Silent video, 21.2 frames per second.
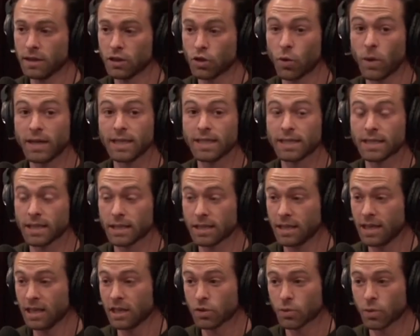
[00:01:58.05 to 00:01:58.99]
In
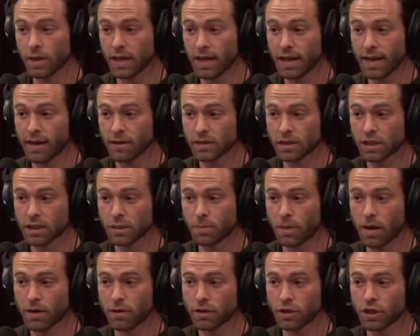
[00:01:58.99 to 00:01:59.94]
2016 is when they announced this
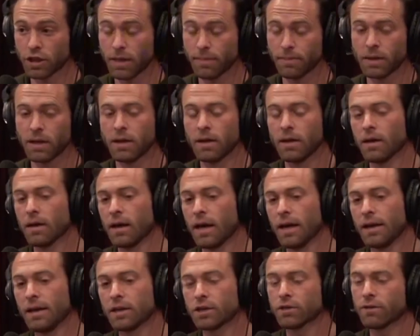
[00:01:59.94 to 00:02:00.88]
partnership.
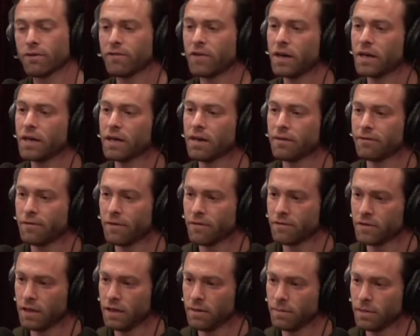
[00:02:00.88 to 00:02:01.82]
Initial funding of
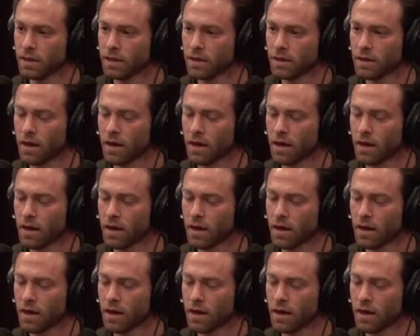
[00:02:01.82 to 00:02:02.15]
$15 million.